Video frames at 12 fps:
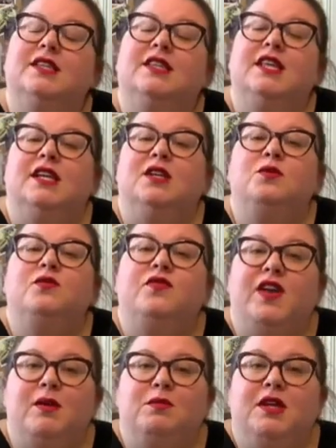Then,
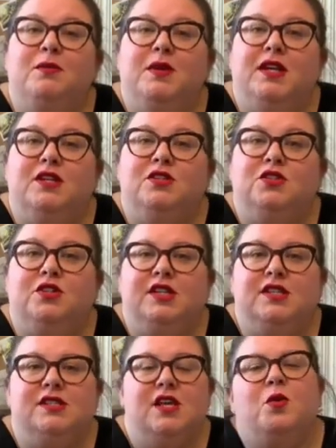family
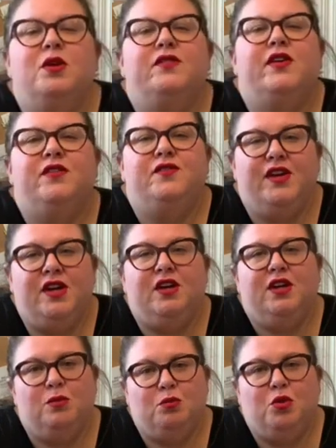ministries, one of our
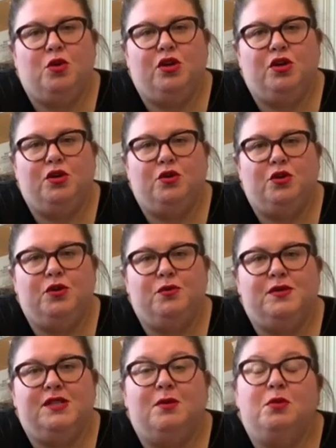very important
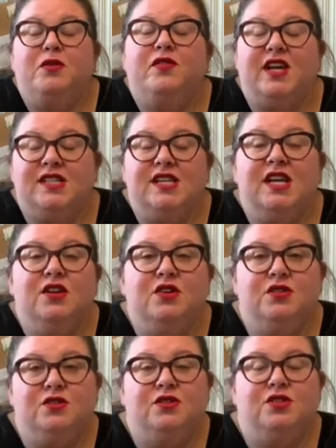groups that provides
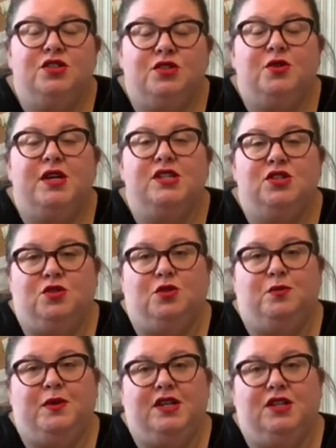intergenerational
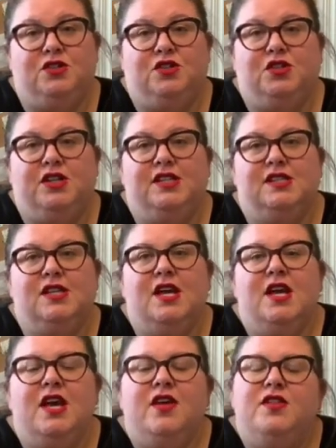ministries.
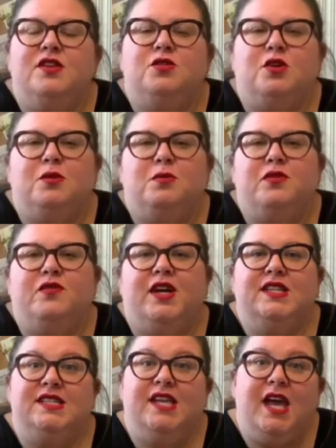This group
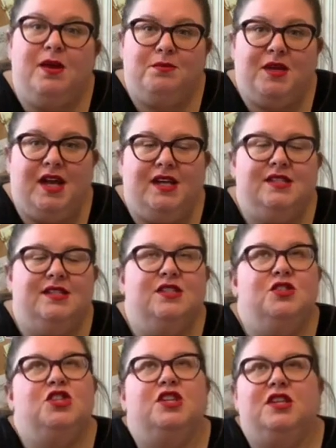provides game nights, the
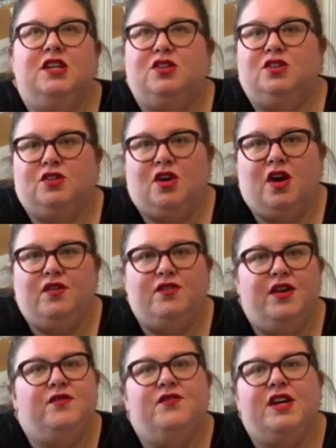chili cook off,
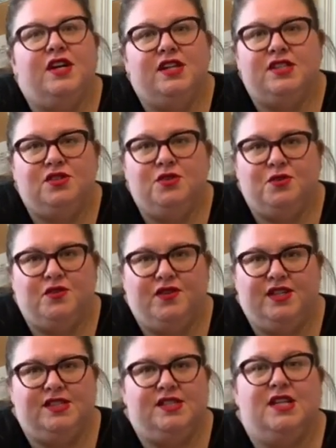and various new
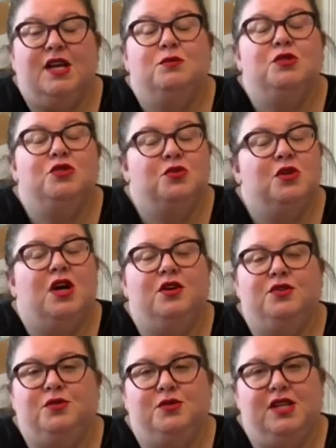events that I'm sure our
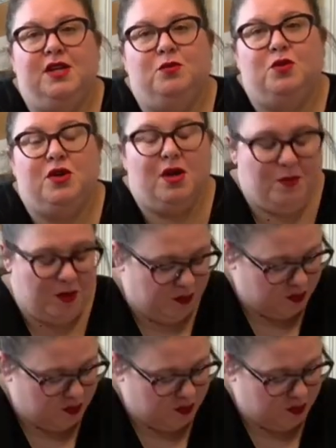new team will come up